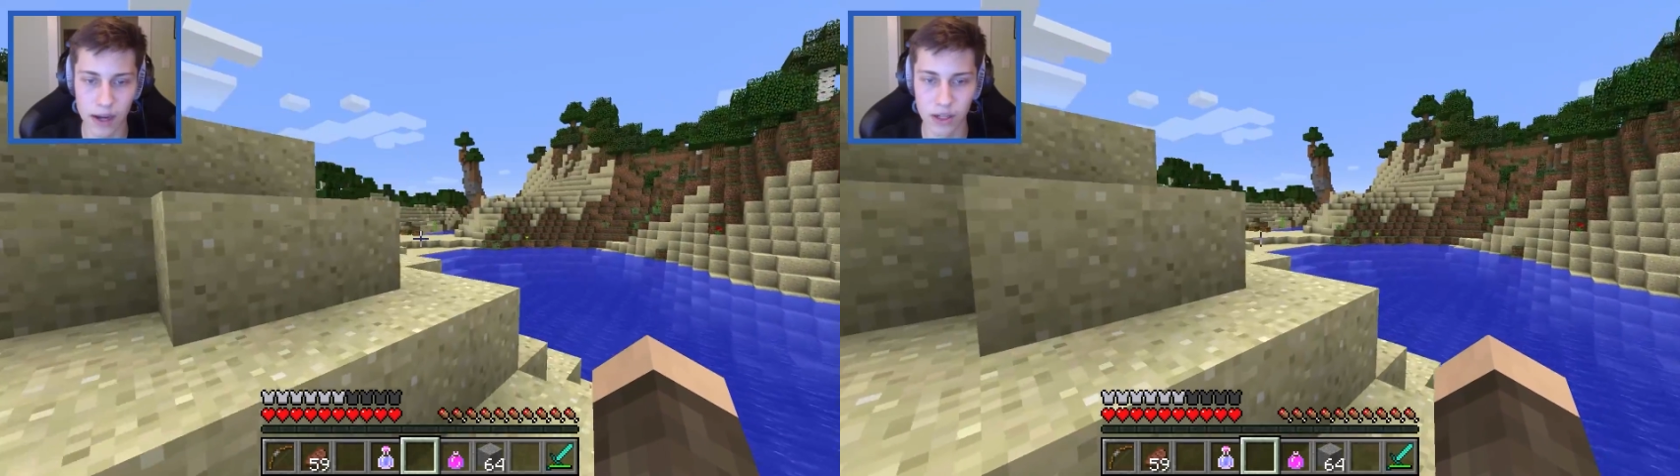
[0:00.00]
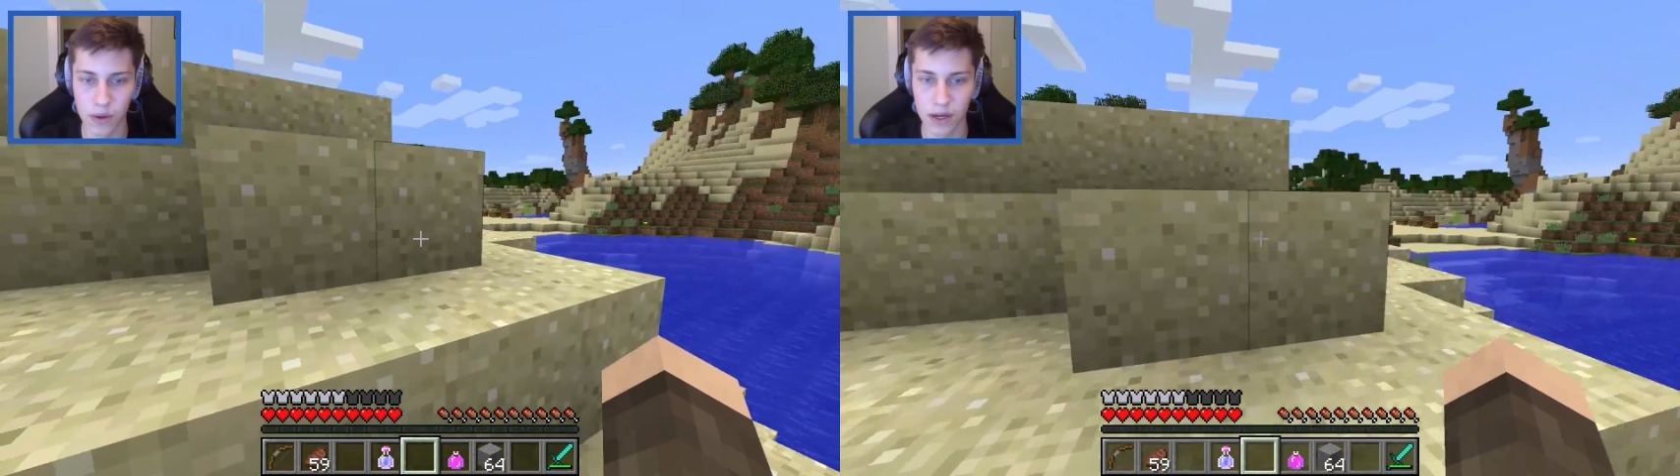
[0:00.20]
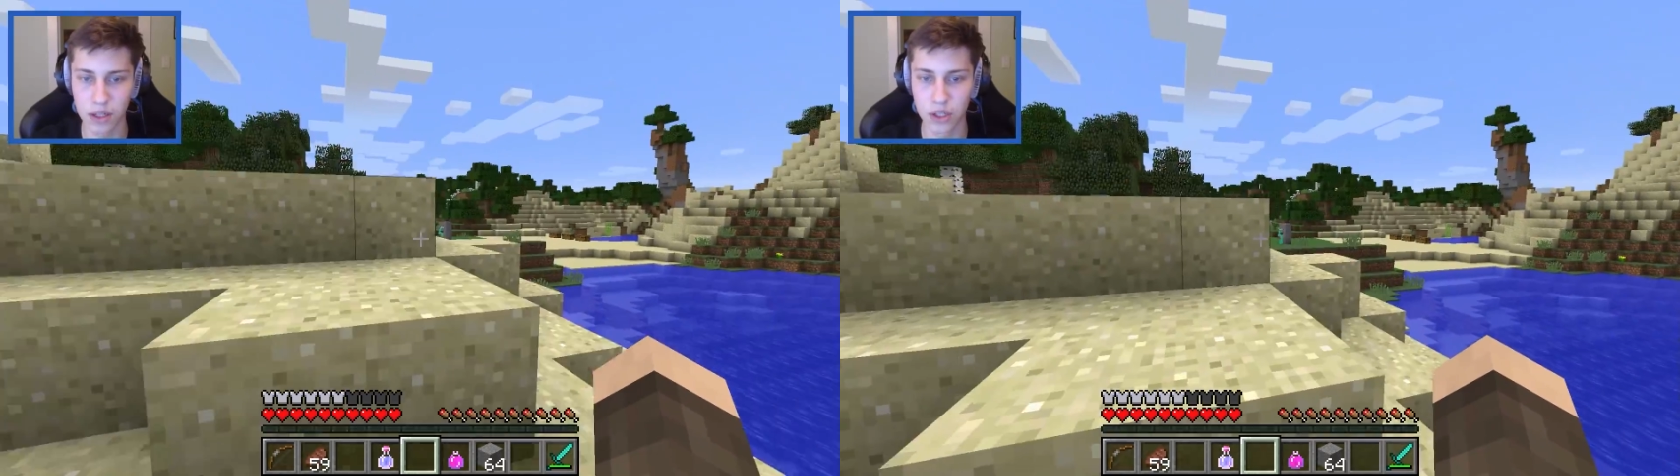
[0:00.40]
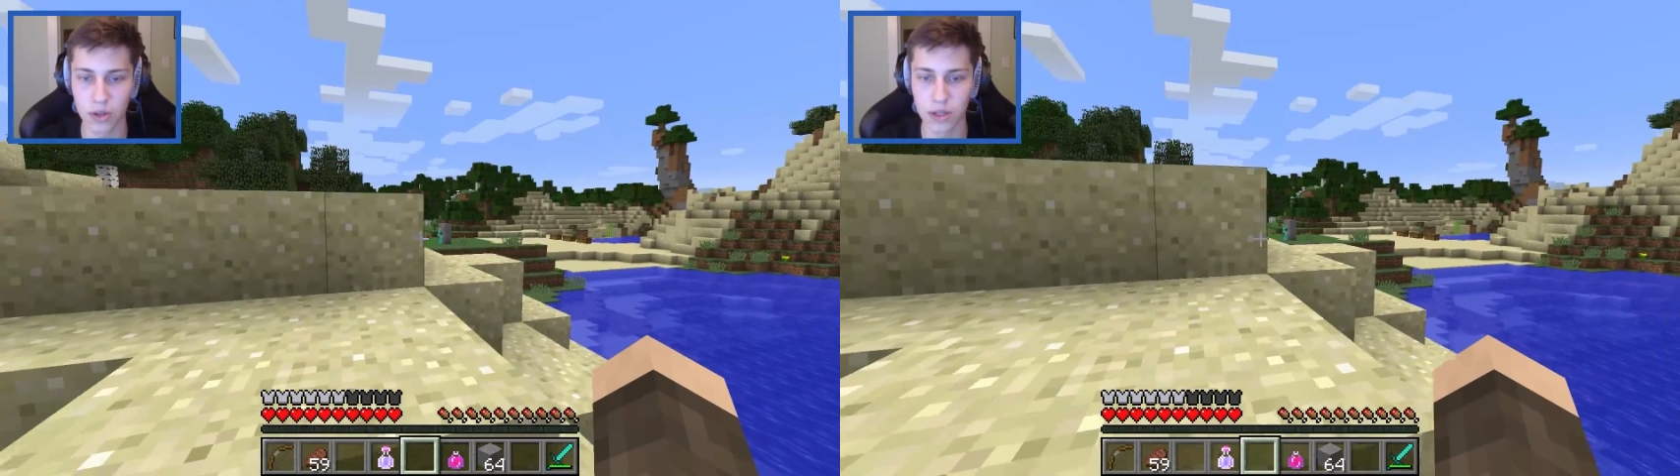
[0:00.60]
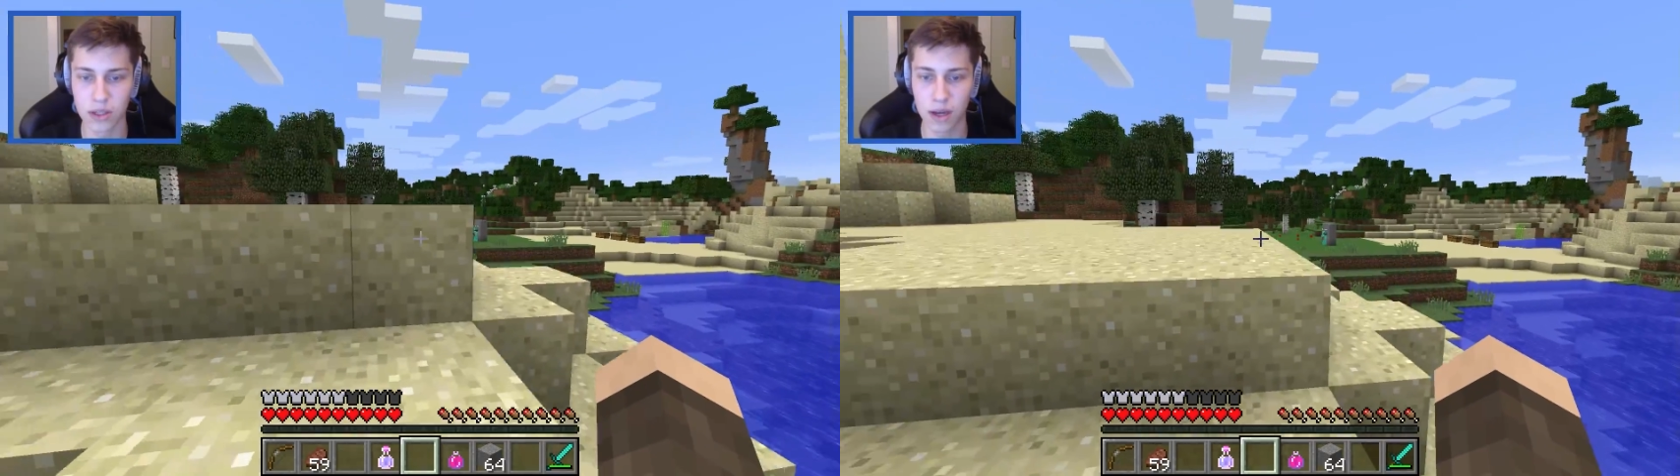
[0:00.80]
I just wanted to show
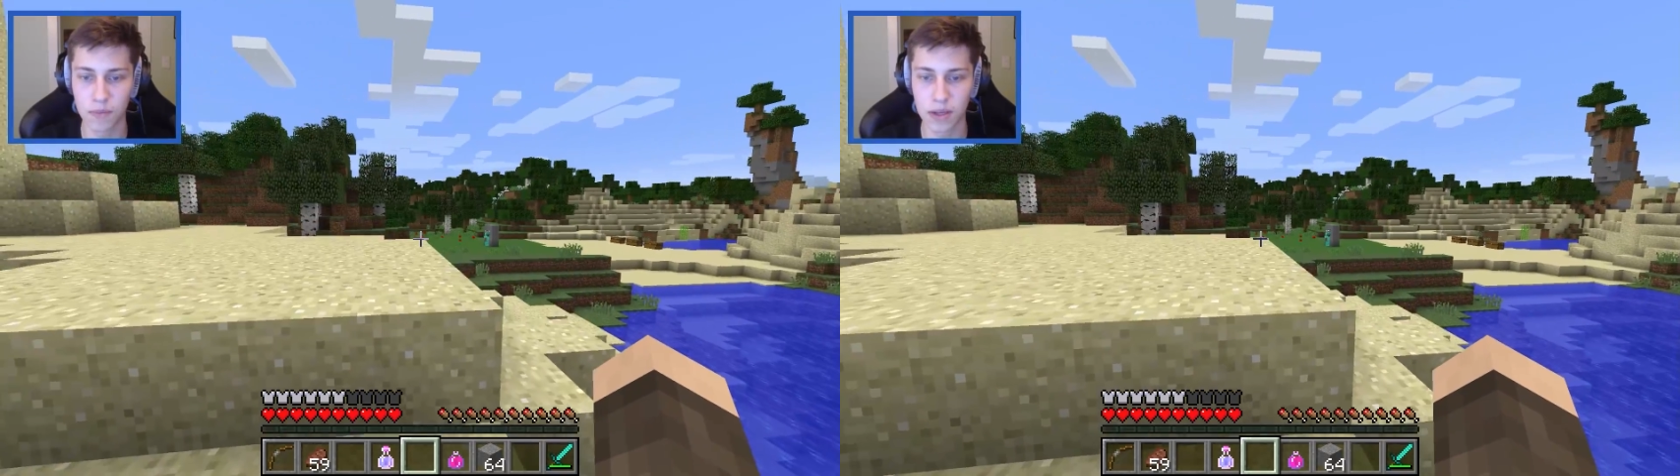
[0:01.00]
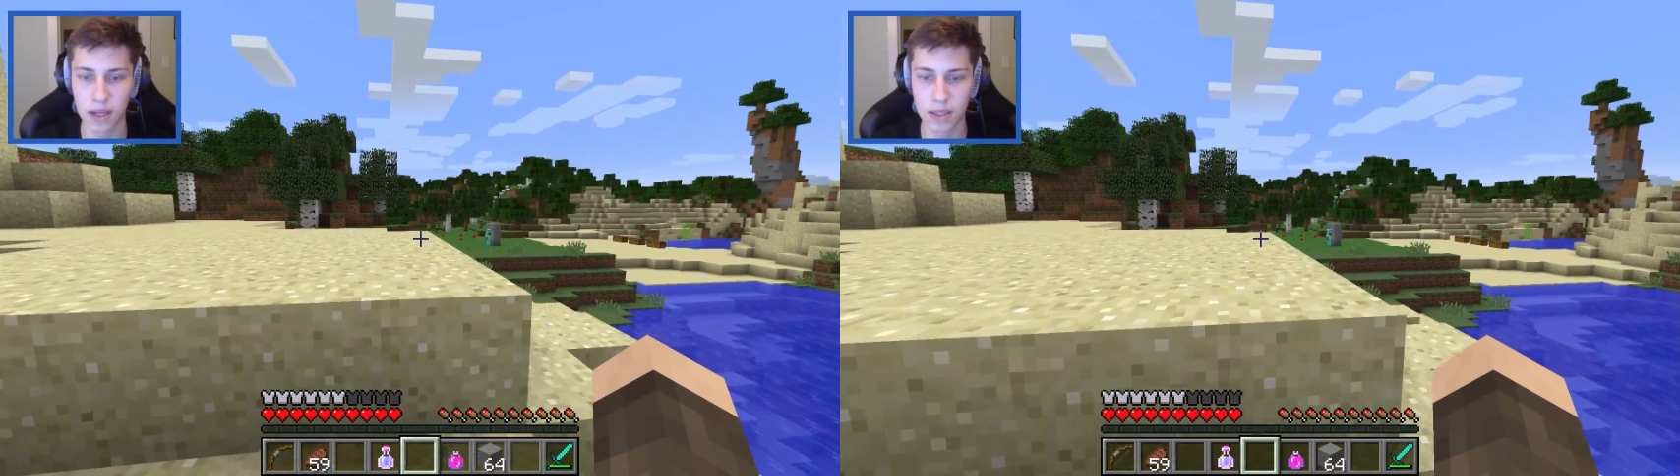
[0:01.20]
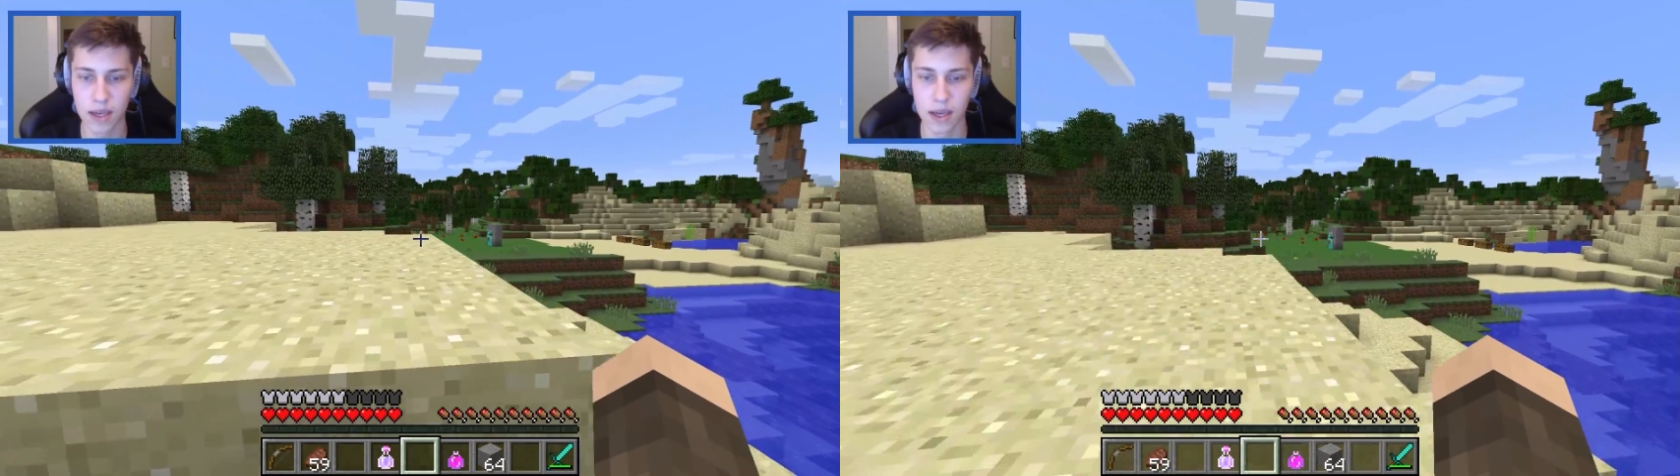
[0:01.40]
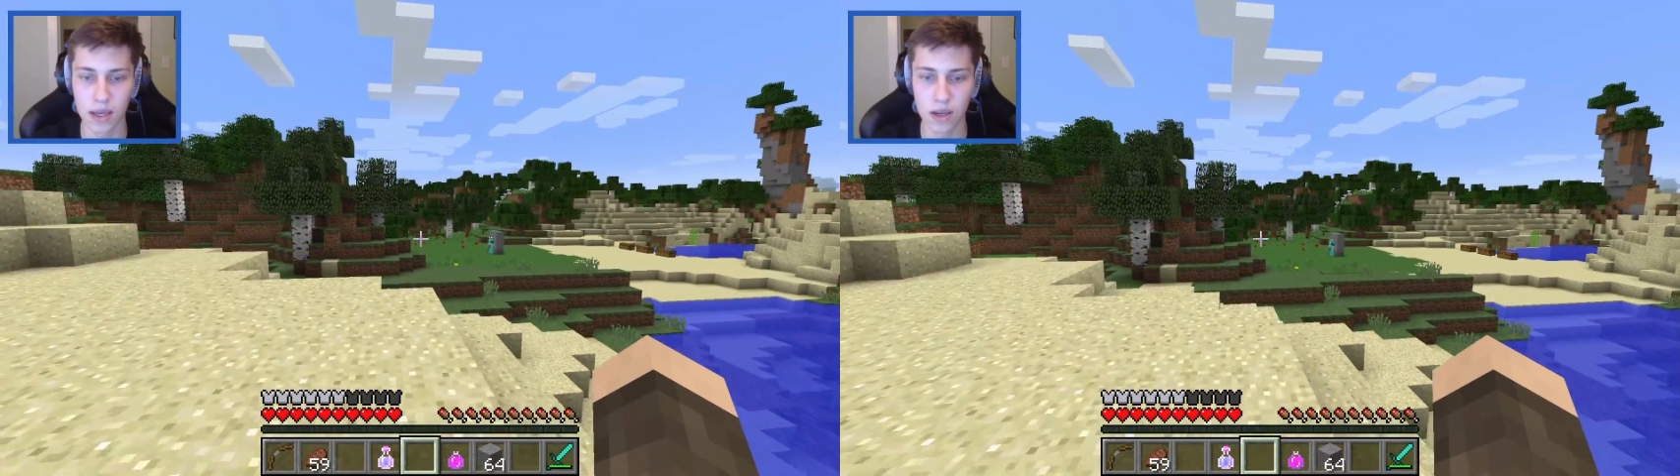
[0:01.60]
these off because, you